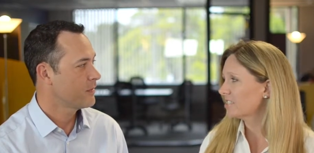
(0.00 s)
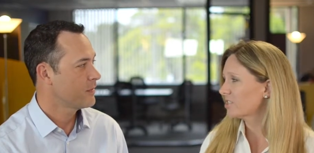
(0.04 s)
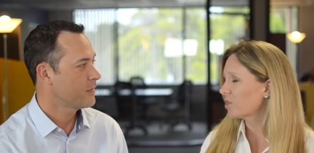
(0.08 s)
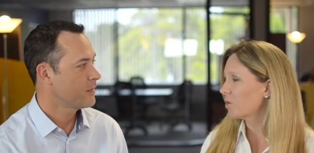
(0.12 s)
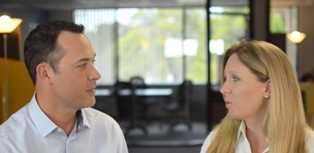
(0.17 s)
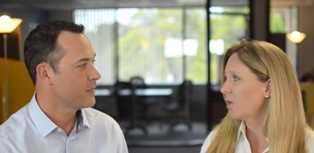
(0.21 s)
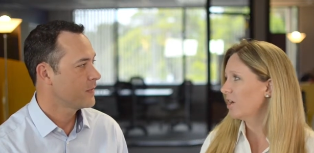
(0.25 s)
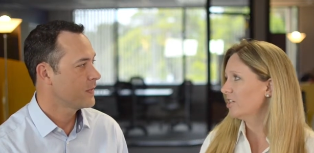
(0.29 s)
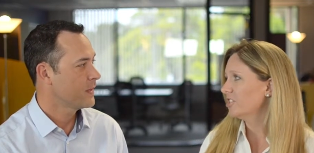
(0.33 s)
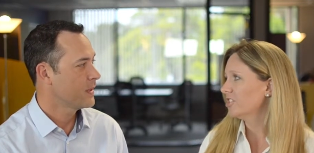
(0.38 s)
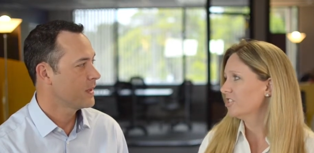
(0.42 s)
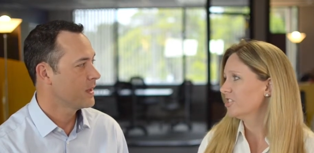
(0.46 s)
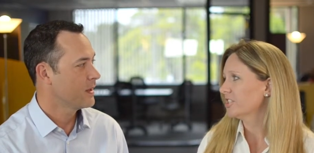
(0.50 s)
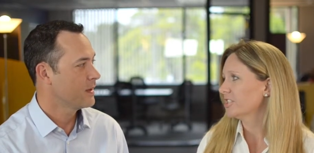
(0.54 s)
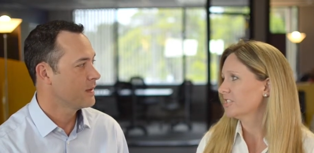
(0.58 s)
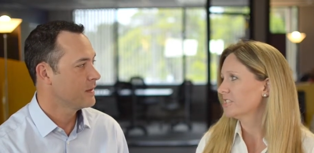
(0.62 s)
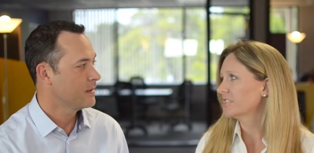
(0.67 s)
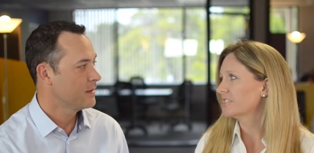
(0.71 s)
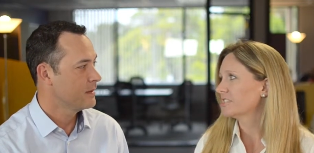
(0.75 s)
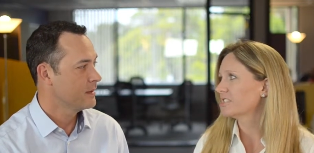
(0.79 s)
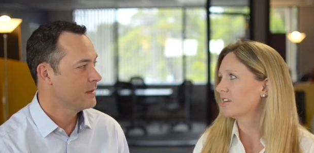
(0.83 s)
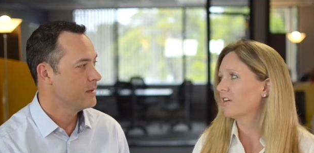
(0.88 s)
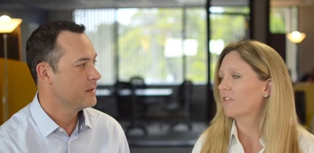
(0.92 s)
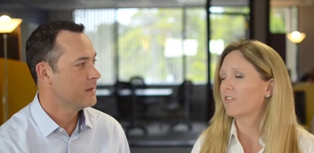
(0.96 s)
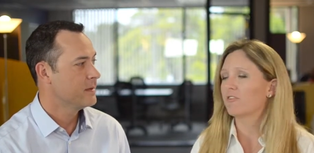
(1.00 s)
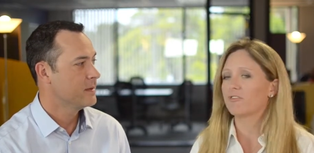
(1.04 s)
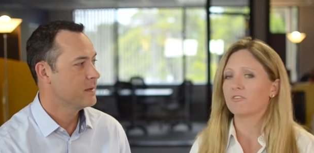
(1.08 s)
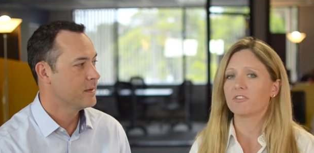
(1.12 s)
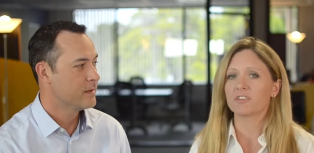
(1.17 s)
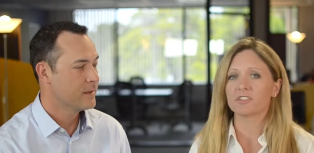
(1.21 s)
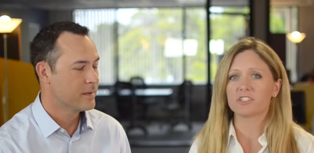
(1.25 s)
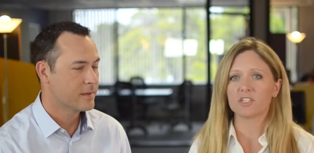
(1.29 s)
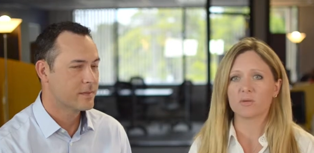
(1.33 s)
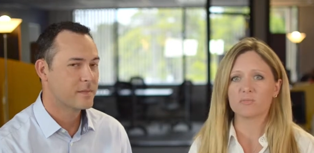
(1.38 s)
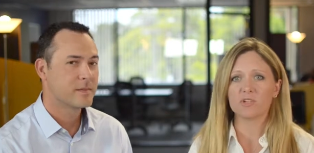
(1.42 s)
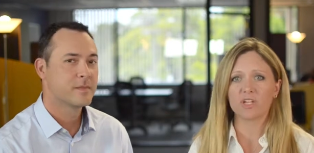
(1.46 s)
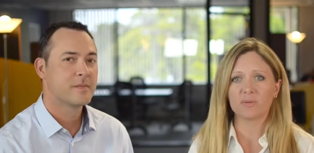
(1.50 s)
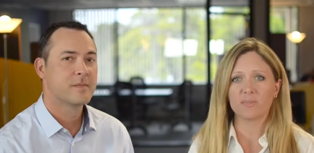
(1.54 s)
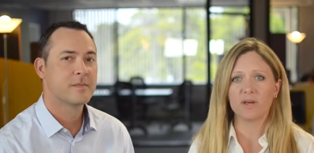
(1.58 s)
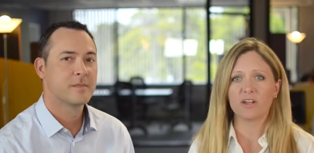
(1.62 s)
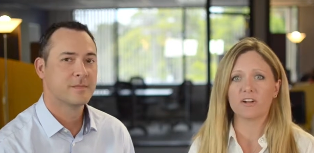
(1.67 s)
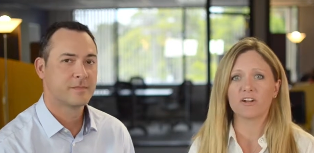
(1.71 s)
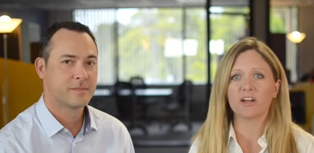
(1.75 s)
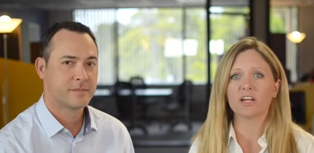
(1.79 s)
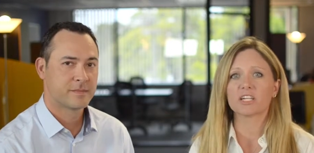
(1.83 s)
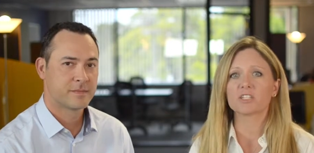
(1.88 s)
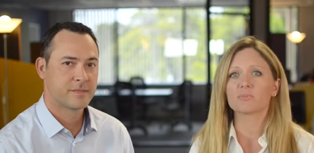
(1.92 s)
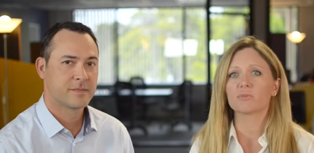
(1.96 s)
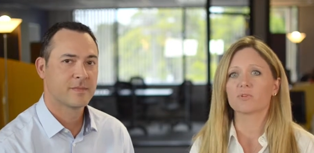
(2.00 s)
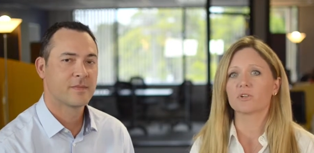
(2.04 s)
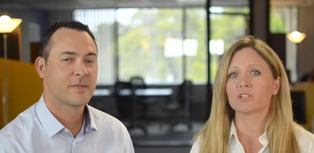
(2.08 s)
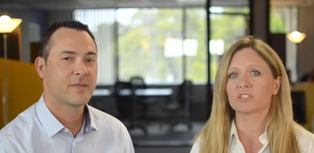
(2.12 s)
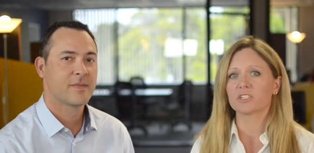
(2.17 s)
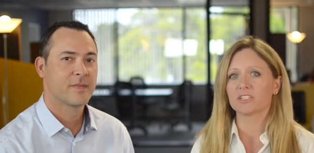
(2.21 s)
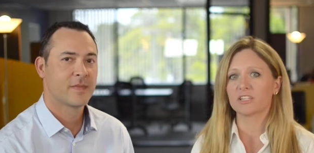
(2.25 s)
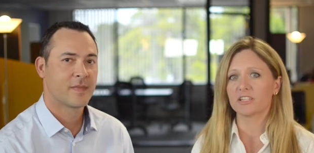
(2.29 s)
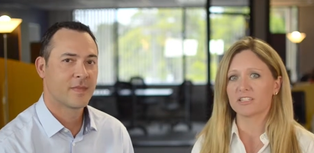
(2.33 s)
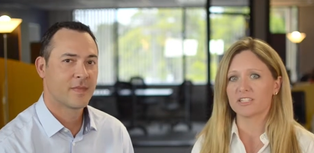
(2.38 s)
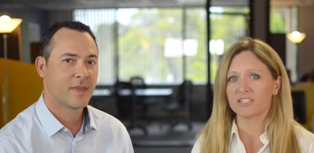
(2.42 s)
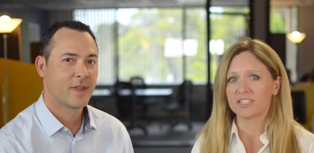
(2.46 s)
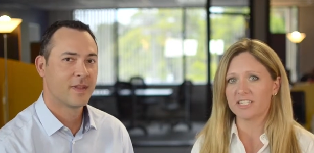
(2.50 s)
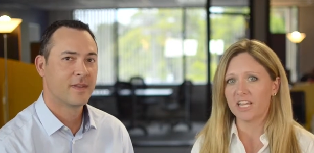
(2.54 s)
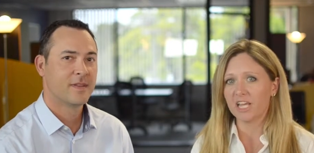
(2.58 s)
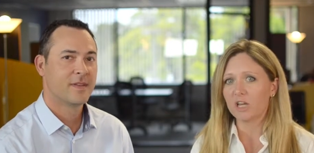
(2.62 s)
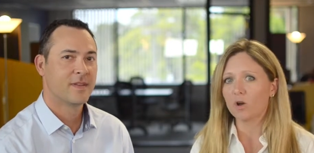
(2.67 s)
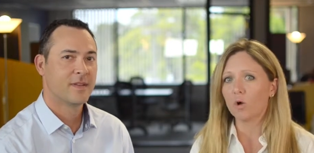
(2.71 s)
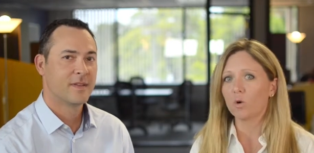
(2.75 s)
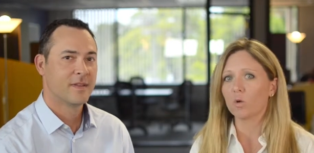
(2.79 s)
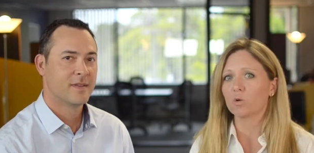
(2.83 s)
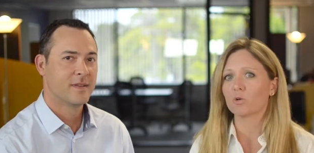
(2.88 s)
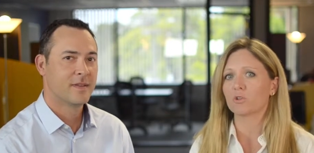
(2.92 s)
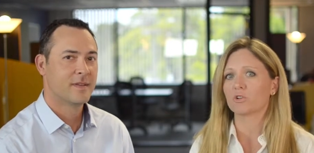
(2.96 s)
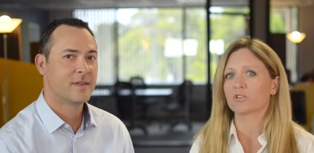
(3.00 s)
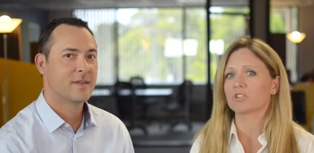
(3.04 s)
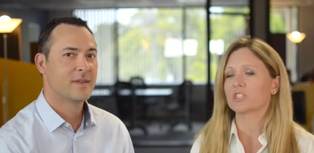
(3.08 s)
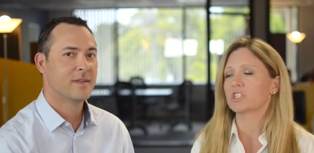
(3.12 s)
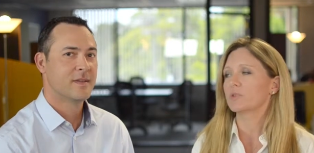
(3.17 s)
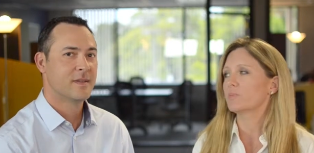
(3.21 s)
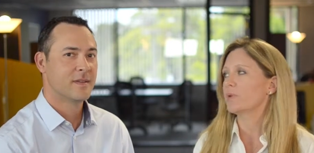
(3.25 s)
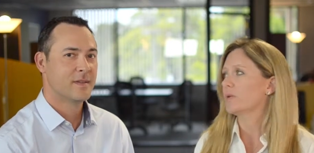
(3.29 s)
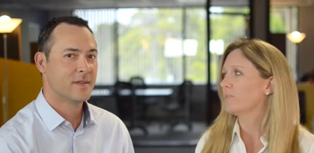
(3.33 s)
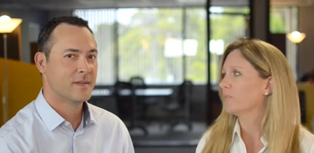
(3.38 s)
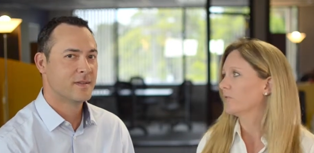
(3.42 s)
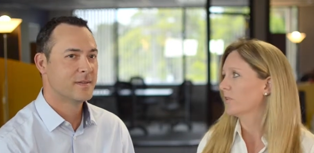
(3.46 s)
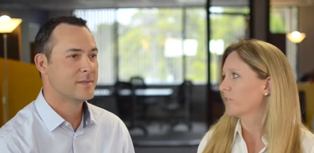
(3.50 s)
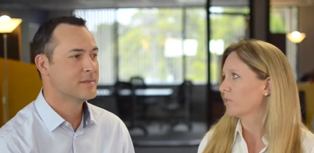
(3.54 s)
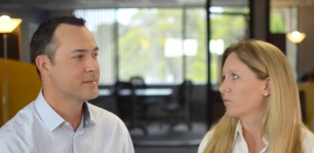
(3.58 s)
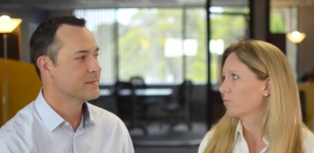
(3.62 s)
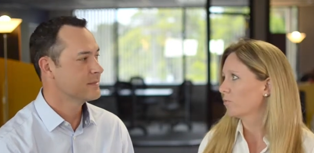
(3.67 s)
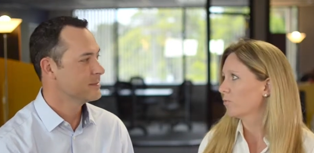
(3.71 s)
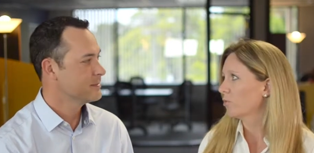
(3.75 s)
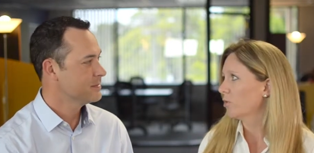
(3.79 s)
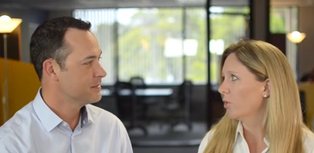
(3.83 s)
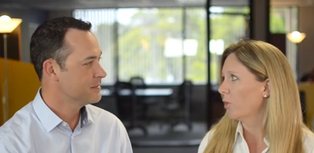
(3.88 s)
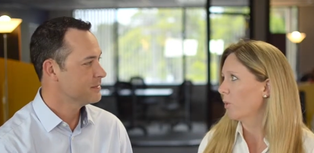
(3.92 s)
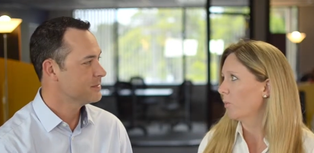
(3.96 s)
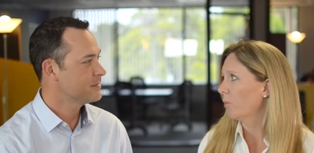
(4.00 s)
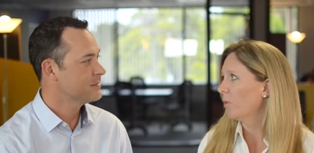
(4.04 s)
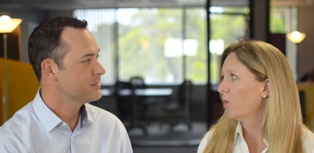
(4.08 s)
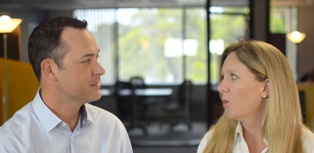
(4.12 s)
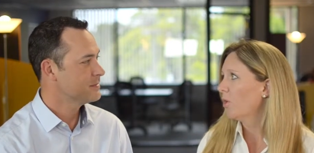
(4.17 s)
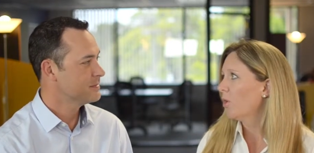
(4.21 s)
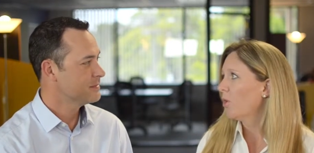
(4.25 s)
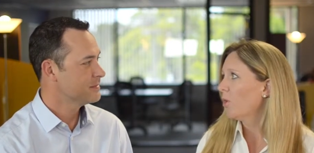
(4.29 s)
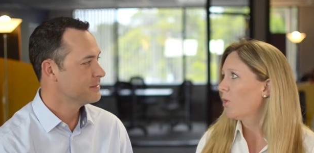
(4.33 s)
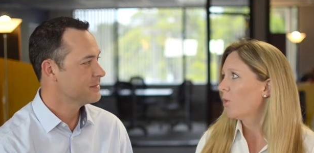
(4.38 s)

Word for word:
Speaker 1: the questions of the subject matter experts, the stakeholders, the people in the room.